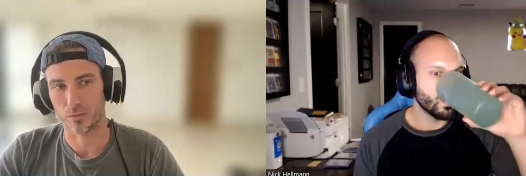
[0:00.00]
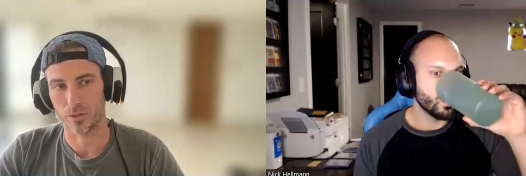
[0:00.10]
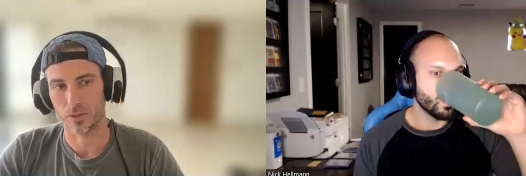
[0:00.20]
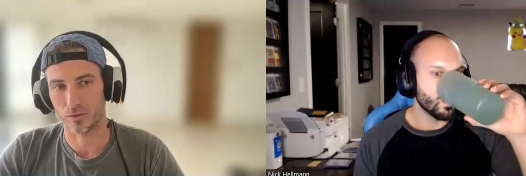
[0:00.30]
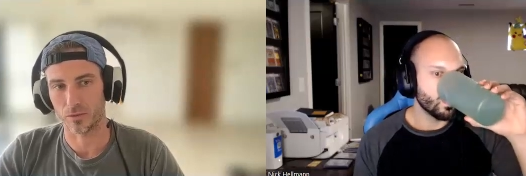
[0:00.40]

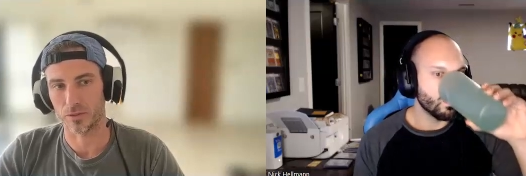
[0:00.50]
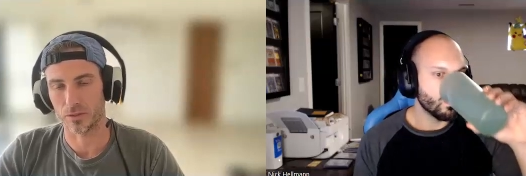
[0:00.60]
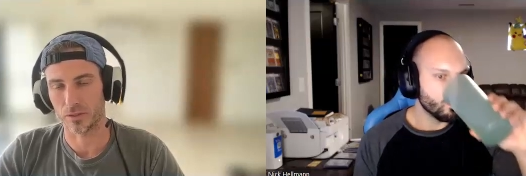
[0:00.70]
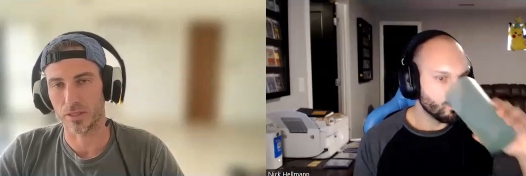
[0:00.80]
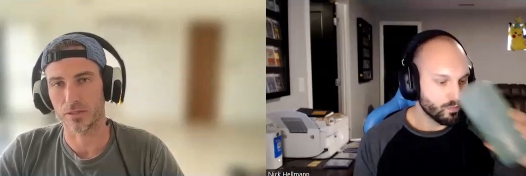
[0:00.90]
Speaker 1: we are going
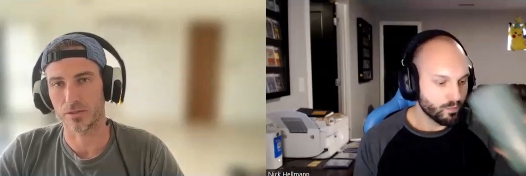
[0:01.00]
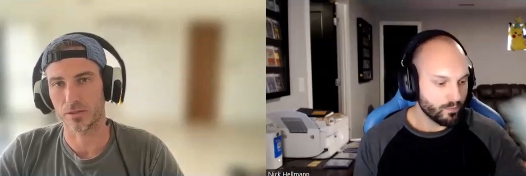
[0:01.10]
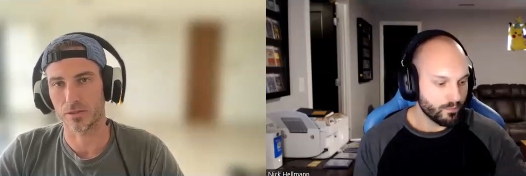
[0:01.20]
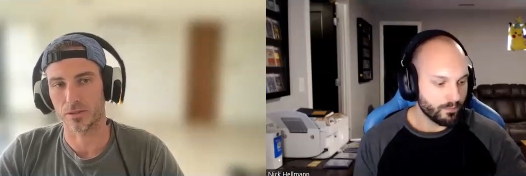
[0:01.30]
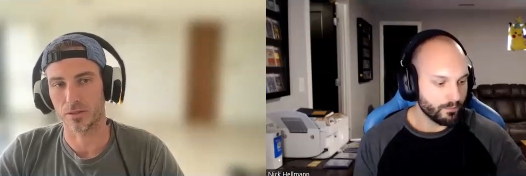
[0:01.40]
to
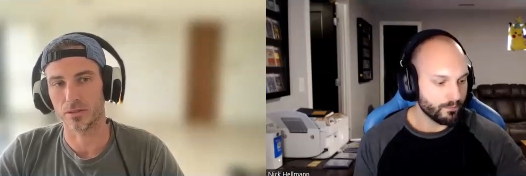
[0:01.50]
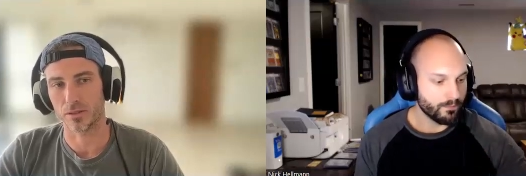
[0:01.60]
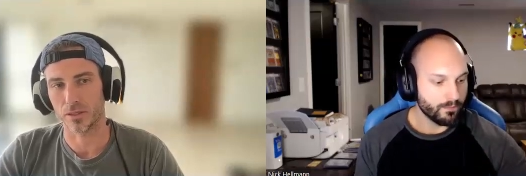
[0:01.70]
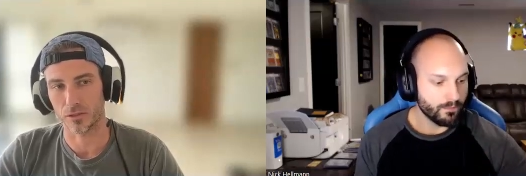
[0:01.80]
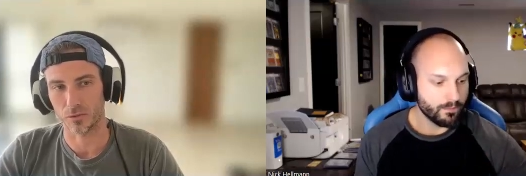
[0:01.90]
license the
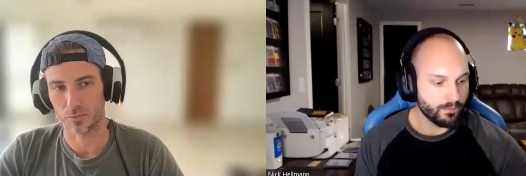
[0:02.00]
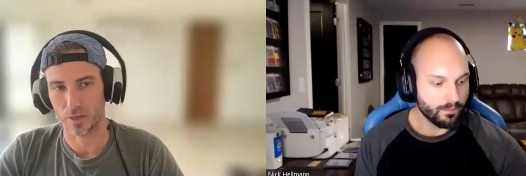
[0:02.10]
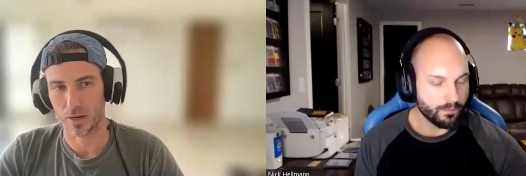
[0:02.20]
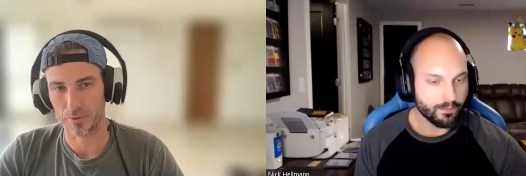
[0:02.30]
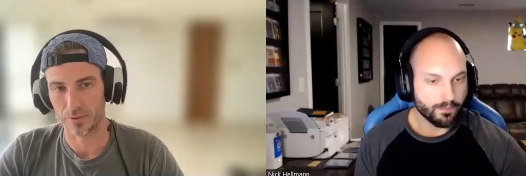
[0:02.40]
intellectual
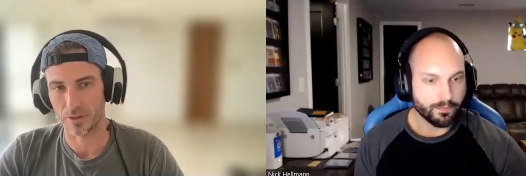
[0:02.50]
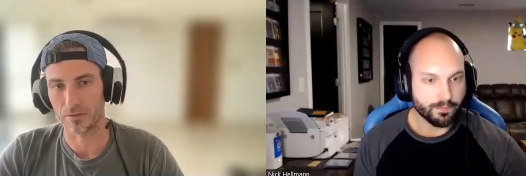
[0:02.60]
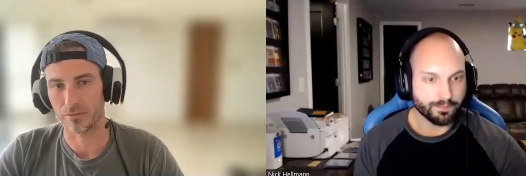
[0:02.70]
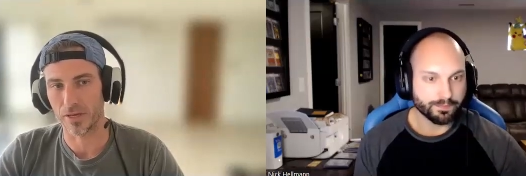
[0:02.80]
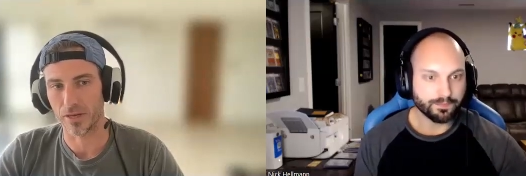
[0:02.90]
property
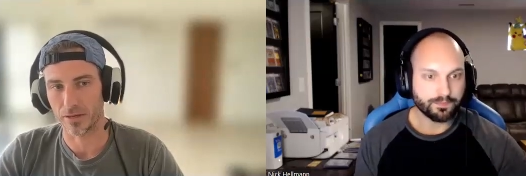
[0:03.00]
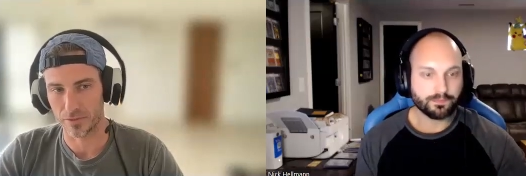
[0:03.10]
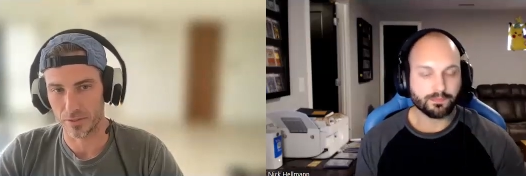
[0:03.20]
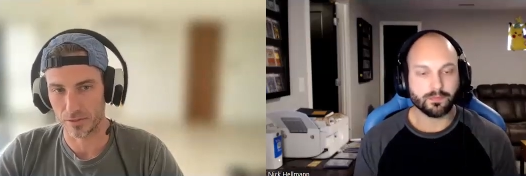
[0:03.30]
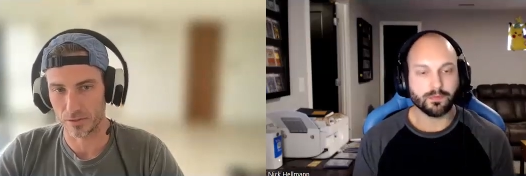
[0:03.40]
of the
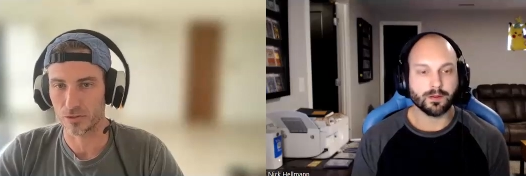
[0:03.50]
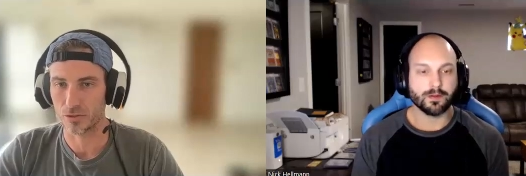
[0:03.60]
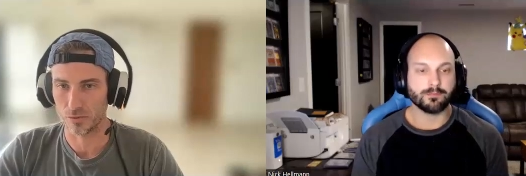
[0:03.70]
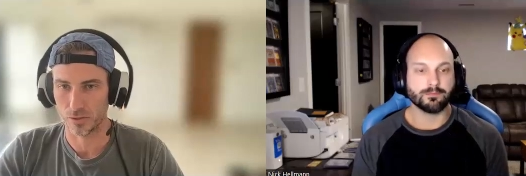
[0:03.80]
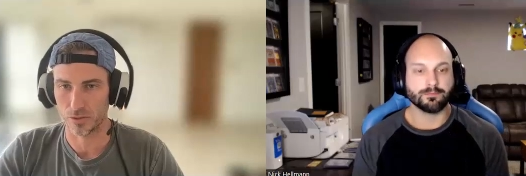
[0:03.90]
NFTs
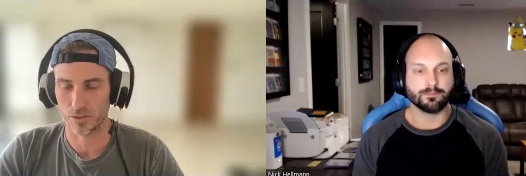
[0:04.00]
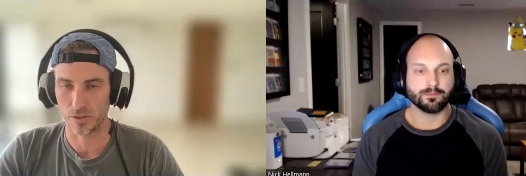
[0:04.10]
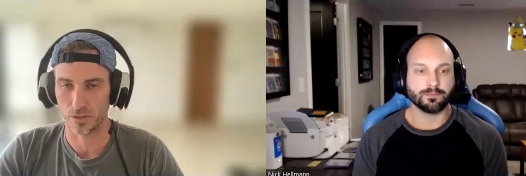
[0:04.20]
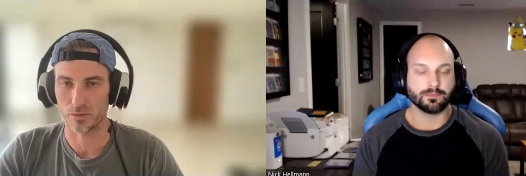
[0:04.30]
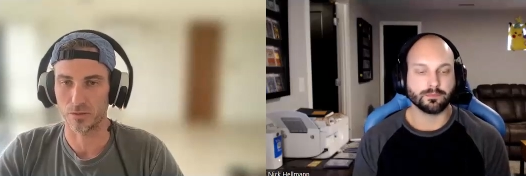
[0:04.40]
to the
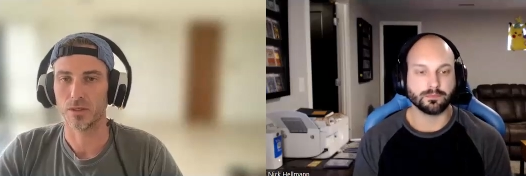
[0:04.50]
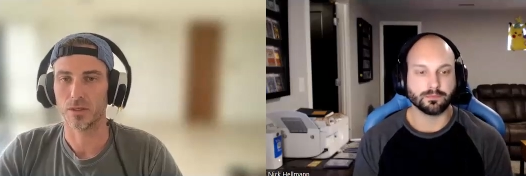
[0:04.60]
casino,